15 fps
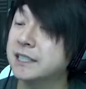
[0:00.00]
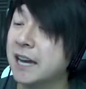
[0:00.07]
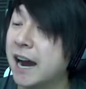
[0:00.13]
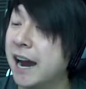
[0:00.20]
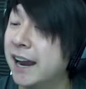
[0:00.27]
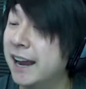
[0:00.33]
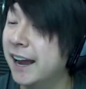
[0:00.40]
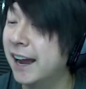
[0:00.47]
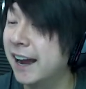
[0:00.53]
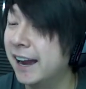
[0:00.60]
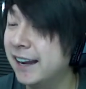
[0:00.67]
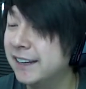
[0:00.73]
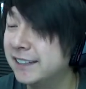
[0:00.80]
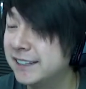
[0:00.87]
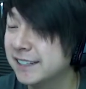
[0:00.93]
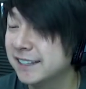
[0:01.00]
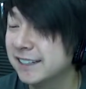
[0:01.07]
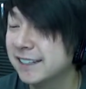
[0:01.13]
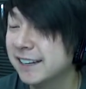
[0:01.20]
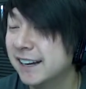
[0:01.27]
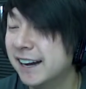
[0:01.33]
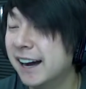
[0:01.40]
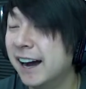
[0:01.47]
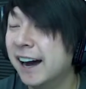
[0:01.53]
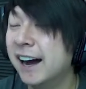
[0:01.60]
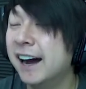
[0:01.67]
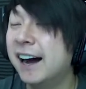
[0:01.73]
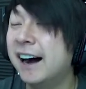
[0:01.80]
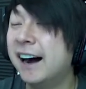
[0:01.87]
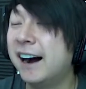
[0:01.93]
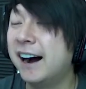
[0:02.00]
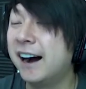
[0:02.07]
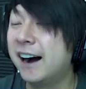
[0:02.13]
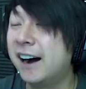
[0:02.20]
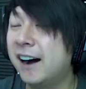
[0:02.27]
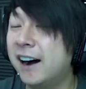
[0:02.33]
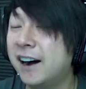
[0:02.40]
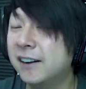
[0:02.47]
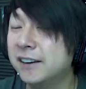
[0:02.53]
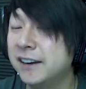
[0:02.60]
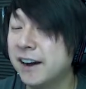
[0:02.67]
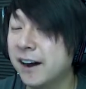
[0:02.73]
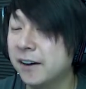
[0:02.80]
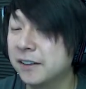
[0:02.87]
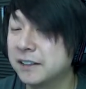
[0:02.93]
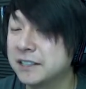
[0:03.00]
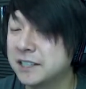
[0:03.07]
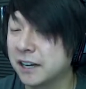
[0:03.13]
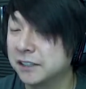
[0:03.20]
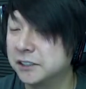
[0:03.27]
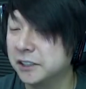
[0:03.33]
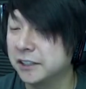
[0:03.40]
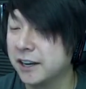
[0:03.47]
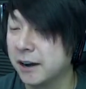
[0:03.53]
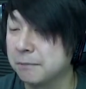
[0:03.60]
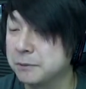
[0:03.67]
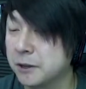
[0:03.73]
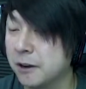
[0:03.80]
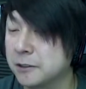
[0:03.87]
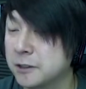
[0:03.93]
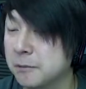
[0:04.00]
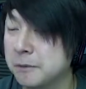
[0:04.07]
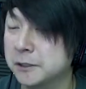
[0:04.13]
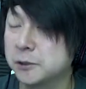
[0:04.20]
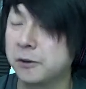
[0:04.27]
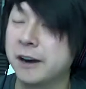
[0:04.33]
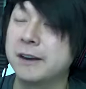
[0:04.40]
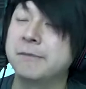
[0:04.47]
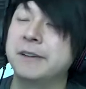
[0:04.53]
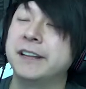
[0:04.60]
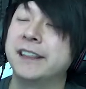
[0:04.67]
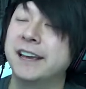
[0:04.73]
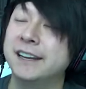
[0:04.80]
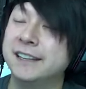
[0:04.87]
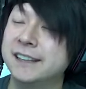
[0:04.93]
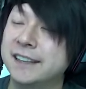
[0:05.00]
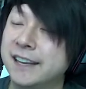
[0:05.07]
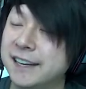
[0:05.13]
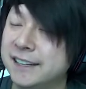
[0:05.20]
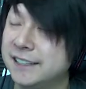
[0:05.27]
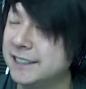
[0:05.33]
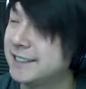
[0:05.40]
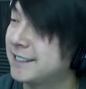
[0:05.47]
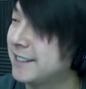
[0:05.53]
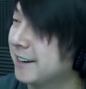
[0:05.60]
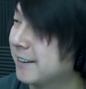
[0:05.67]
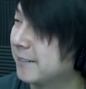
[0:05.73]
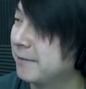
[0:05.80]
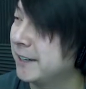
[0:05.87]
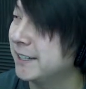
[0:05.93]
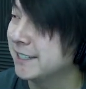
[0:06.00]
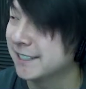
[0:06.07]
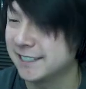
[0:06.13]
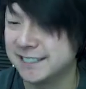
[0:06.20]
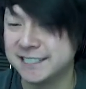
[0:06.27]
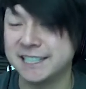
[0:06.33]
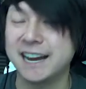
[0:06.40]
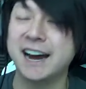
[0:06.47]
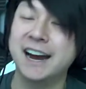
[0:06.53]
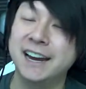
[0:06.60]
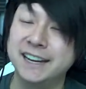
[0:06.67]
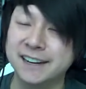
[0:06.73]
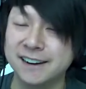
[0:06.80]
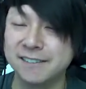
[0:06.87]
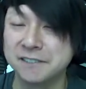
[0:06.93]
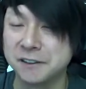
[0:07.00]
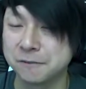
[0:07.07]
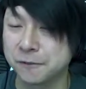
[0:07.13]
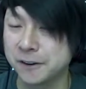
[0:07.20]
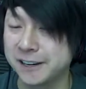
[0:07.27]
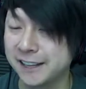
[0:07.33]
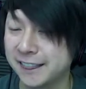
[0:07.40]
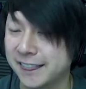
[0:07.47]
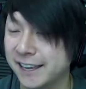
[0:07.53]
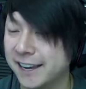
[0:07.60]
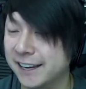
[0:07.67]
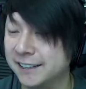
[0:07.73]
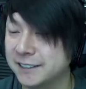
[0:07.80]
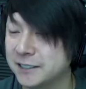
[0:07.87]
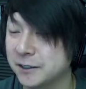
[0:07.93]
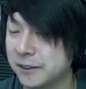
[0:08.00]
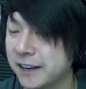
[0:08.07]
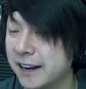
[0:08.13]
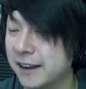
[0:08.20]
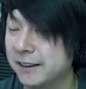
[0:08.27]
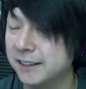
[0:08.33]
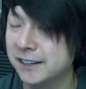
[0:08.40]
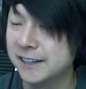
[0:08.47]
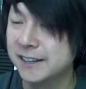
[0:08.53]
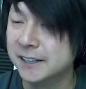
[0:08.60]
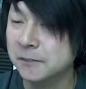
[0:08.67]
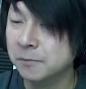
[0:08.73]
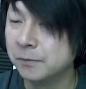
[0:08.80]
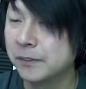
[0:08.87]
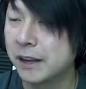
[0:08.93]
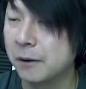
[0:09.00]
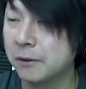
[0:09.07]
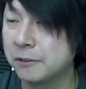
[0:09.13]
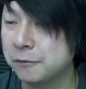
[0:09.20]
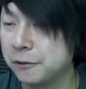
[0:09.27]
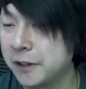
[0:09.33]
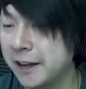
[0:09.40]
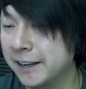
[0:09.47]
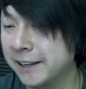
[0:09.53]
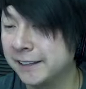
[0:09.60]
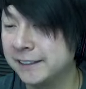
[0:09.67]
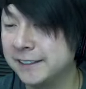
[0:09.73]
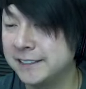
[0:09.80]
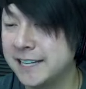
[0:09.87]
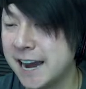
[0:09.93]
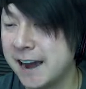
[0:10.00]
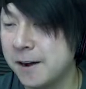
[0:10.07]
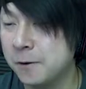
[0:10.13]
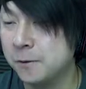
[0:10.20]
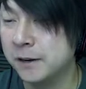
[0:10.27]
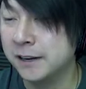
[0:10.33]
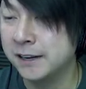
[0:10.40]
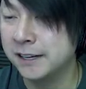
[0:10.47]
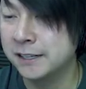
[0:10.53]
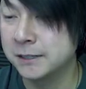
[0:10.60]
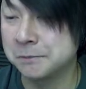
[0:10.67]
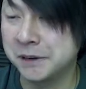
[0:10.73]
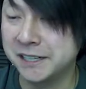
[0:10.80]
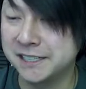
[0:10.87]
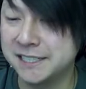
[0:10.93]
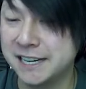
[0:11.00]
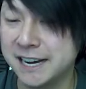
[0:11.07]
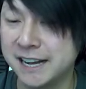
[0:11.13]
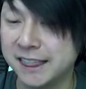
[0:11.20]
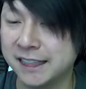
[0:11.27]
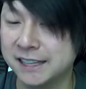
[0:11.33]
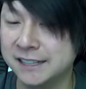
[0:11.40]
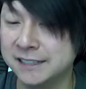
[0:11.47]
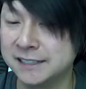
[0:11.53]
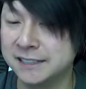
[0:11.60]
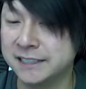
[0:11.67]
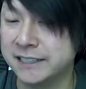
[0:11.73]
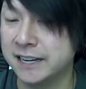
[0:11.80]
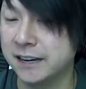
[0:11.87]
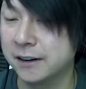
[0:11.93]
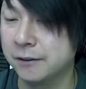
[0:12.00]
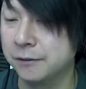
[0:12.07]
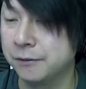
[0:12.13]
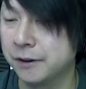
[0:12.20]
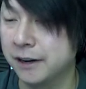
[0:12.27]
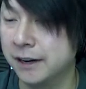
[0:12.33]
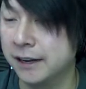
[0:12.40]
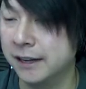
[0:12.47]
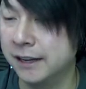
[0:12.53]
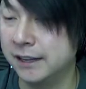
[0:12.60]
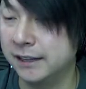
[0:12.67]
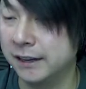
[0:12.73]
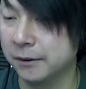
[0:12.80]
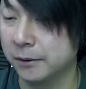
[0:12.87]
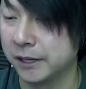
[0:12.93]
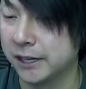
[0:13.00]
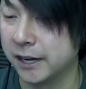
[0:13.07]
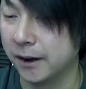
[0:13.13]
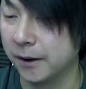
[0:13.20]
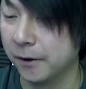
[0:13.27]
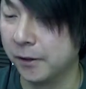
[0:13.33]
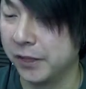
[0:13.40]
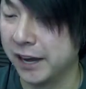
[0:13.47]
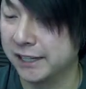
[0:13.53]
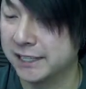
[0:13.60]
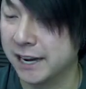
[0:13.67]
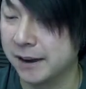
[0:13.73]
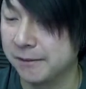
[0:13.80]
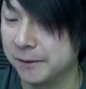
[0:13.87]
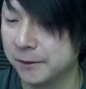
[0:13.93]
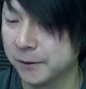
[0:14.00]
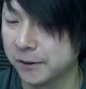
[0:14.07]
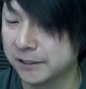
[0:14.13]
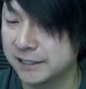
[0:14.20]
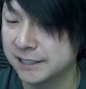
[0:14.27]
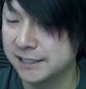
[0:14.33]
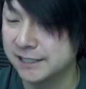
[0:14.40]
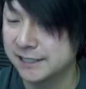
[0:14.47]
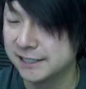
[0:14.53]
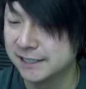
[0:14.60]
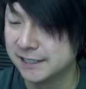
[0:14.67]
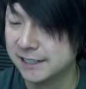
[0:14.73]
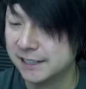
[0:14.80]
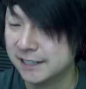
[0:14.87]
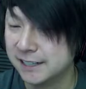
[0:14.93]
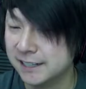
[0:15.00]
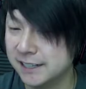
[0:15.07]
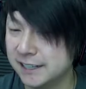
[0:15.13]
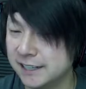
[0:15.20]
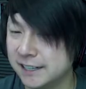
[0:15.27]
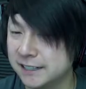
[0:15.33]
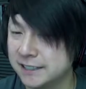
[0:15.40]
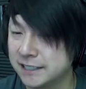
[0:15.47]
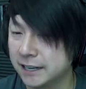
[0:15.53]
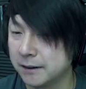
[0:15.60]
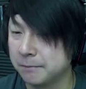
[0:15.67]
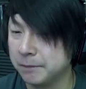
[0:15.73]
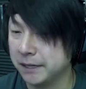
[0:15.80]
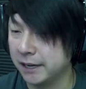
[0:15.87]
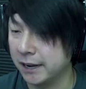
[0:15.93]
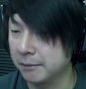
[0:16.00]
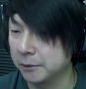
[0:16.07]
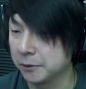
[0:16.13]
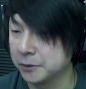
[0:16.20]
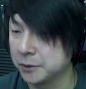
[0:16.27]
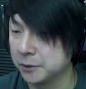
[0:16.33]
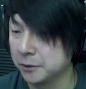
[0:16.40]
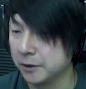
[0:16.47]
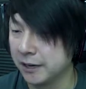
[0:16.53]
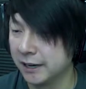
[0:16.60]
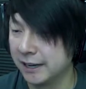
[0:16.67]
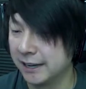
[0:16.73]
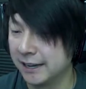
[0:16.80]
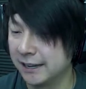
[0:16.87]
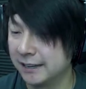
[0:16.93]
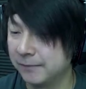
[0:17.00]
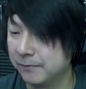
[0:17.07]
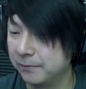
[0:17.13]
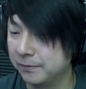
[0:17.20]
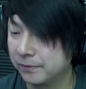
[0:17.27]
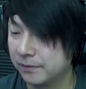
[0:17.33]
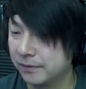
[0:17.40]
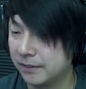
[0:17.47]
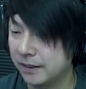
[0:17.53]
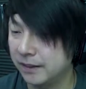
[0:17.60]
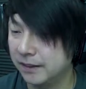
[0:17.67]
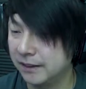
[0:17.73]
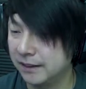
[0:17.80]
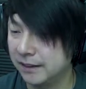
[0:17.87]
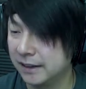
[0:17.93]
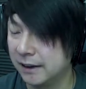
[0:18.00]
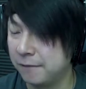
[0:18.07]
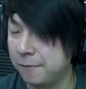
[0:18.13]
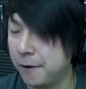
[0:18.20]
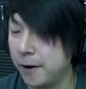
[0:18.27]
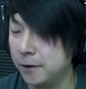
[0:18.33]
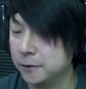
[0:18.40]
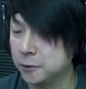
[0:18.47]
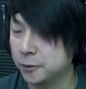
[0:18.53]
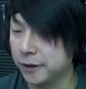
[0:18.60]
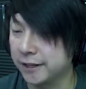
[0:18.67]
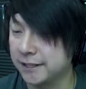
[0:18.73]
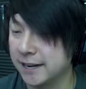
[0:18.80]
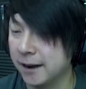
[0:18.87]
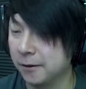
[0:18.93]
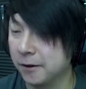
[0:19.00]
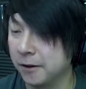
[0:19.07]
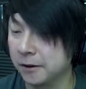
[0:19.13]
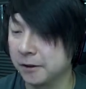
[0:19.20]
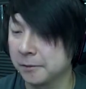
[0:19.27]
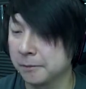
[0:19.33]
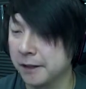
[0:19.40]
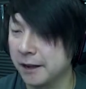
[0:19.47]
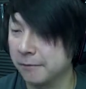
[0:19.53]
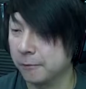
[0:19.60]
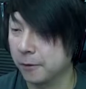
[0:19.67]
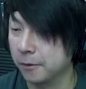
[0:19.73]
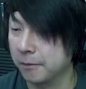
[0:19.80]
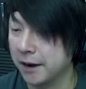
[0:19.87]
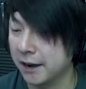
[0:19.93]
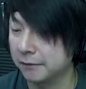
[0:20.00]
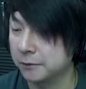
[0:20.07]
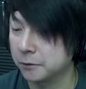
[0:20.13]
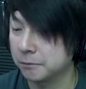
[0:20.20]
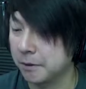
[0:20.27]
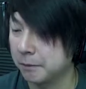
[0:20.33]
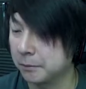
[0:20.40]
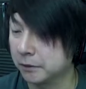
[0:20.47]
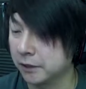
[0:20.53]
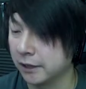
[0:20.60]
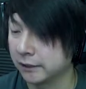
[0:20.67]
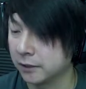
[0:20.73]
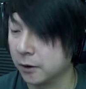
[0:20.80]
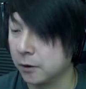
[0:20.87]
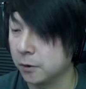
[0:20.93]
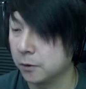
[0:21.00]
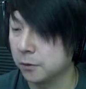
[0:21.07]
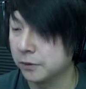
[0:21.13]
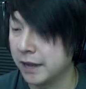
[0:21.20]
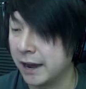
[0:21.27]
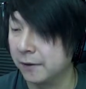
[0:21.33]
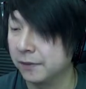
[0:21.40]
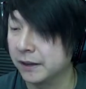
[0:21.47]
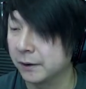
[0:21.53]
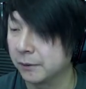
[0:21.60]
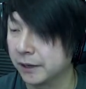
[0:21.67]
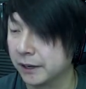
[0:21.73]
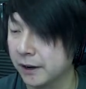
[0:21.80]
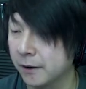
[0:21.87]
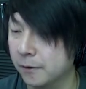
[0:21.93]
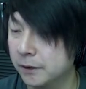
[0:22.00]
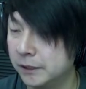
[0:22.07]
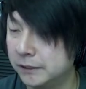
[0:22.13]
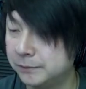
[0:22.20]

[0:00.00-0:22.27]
side. Oh no, the suction cups also betrayed me. They they stuck me to the side of the freaking thing so that I I went flying down into my death instead of uh there we go. That time it worked. instead of being able to uh fall straight down onto the platform. I have to remember like to hold down. There we go.